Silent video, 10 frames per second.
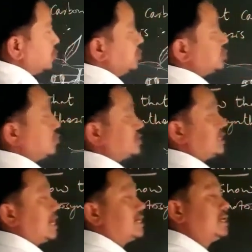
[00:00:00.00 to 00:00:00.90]
which shows
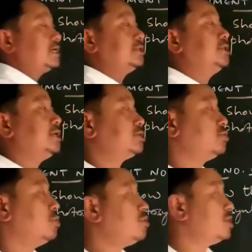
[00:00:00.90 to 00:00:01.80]
that there is
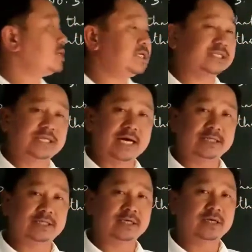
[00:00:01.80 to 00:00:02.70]
no
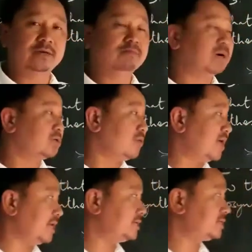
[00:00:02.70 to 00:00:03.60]
starch. But
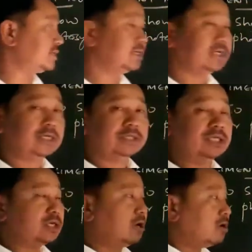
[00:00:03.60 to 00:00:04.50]
where is
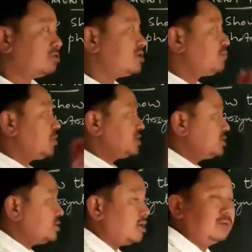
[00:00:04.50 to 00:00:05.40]
the other
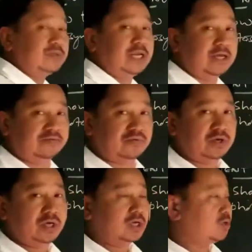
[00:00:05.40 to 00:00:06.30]
portion of the leaf
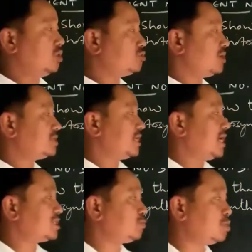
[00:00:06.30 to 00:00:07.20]
which was
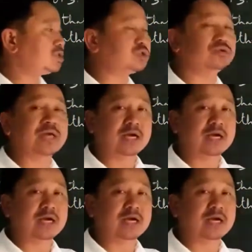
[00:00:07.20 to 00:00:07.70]
exposed to the